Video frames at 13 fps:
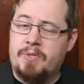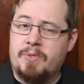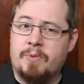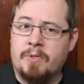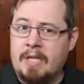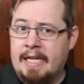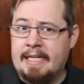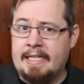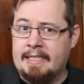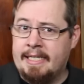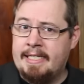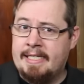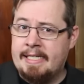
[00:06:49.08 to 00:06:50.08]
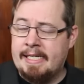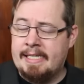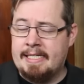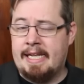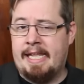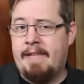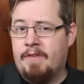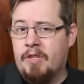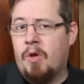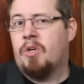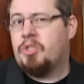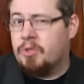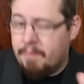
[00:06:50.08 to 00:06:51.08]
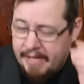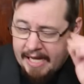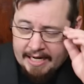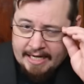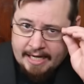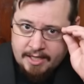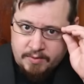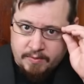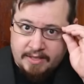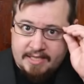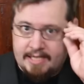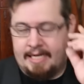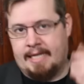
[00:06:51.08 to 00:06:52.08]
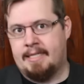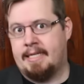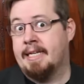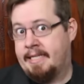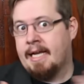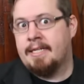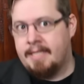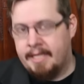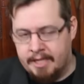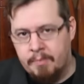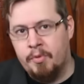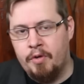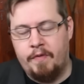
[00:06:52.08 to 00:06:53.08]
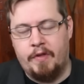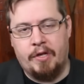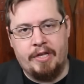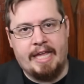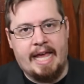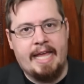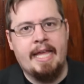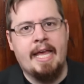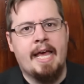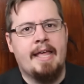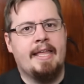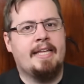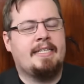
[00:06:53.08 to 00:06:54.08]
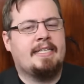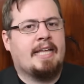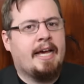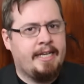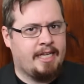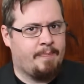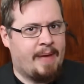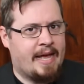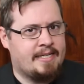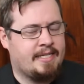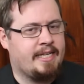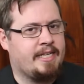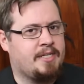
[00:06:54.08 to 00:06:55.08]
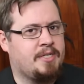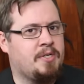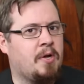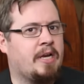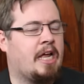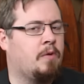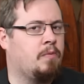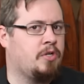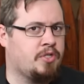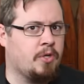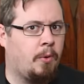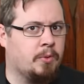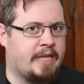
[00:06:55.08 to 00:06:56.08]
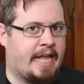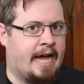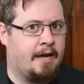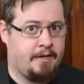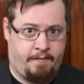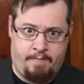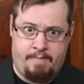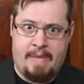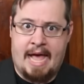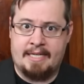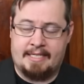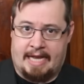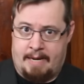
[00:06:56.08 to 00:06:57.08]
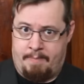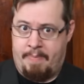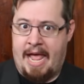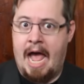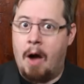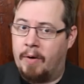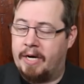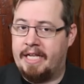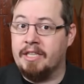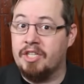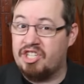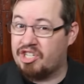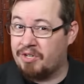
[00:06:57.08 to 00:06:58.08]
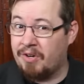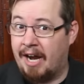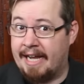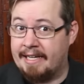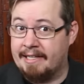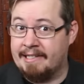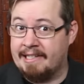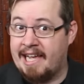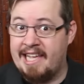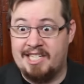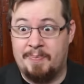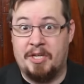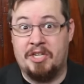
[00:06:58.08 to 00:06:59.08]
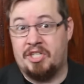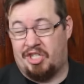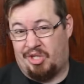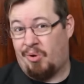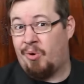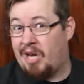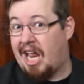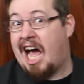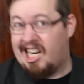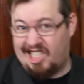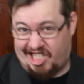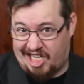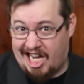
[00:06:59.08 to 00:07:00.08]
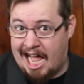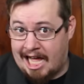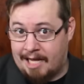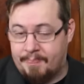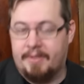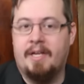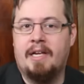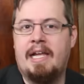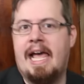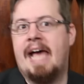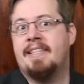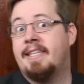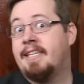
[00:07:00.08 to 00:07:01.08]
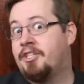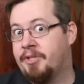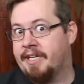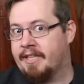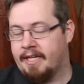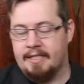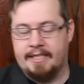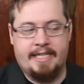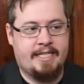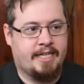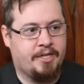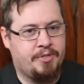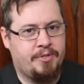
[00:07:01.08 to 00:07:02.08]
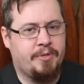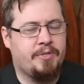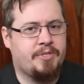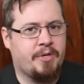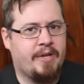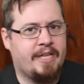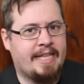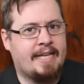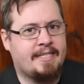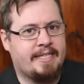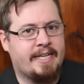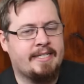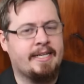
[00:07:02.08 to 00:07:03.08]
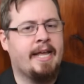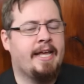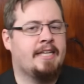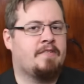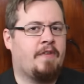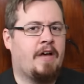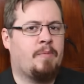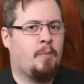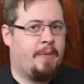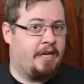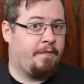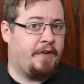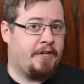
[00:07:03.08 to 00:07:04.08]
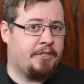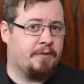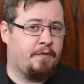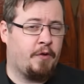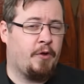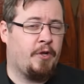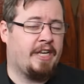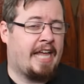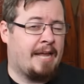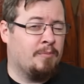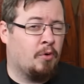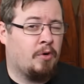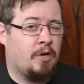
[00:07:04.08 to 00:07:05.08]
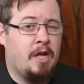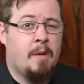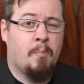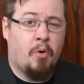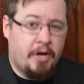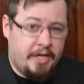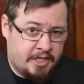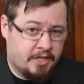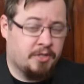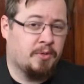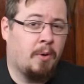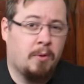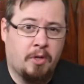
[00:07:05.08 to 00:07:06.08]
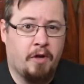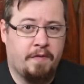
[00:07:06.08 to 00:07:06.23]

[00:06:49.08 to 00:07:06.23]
a sword like Alita's, even though it shouldn't be able to cut as well as it does in the movie, okay? Its cutting capacity is not a result out of mass and power in the strike, okay? It's because it's so darn sharp and the trick that Alita can do. So in that sense, it's far more beneficial for her to gain more point control